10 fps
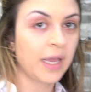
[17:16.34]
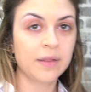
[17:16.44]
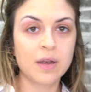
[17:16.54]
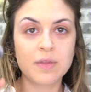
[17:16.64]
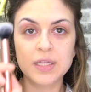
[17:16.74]

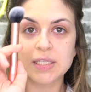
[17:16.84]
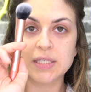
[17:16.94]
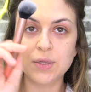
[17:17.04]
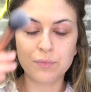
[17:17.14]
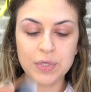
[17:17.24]
And this is
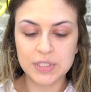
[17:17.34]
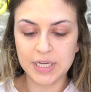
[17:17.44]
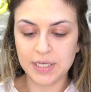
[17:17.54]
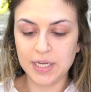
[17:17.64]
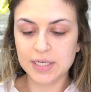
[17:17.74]
the Real
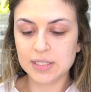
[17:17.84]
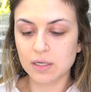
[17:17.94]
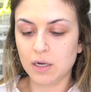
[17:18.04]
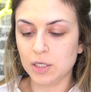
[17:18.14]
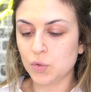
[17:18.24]
Techniques
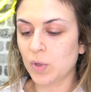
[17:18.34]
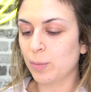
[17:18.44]
contour